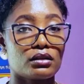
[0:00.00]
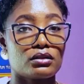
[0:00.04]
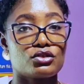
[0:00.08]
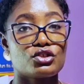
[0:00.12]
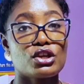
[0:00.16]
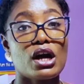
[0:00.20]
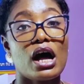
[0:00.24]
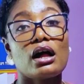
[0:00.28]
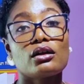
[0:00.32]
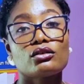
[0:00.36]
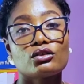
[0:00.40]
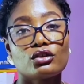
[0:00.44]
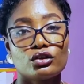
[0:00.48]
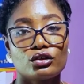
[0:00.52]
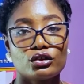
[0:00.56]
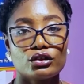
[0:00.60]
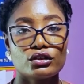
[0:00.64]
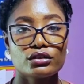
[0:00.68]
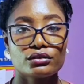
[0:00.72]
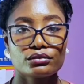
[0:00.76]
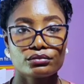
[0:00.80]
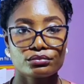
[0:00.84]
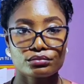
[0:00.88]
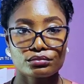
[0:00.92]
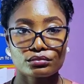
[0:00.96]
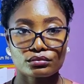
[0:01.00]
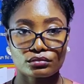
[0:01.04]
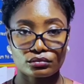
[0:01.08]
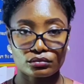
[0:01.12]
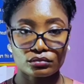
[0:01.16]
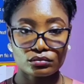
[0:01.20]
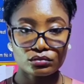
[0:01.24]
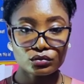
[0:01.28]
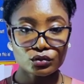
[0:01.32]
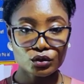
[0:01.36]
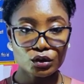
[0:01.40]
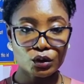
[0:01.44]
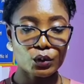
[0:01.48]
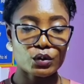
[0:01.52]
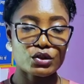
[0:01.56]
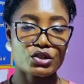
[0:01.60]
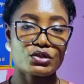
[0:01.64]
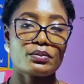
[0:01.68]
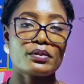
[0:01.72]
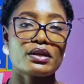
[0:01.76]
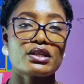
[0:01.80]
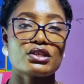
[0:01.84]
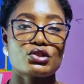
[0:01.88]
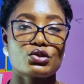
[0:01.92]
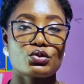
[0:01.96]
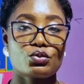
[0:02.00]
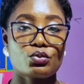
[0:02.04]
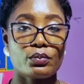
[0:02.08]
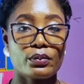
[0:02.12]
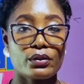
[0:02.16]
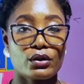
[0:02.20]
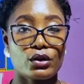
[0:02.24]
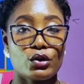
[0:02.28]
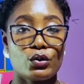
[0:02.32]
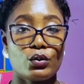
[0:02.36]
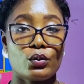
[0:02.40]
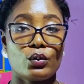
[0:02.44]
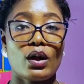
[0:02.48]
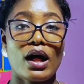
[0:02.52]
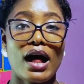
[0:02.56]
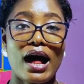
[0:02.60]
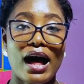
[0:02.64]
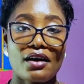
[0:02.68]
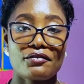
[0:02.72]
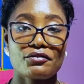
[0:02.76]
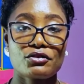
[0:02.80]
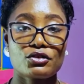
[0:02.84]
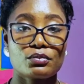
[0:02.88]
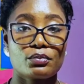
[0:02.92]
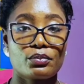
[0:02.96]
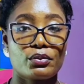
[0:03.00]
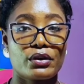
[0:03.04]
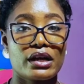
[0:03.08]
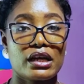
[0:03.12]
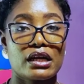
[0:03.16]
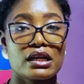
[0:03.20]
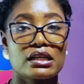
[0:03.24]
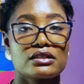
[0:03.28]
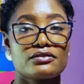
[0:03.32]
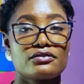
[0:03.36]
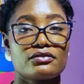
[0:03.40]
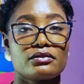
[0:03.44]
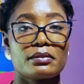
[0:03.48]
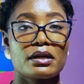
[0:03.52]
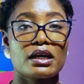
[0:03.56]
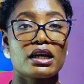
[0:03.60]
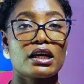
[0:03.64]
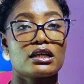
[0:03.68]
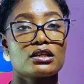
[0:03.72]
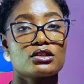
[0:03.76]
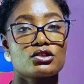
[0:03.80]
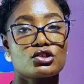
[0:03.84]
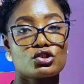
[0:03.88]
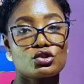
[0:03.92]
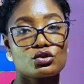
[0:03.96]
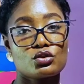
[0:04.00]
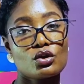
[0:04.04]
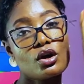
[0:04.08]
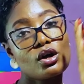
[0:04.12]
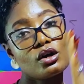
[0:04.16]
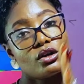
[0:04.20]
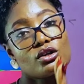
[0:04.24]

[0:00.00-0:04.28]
childhood, which means you have to break it for me into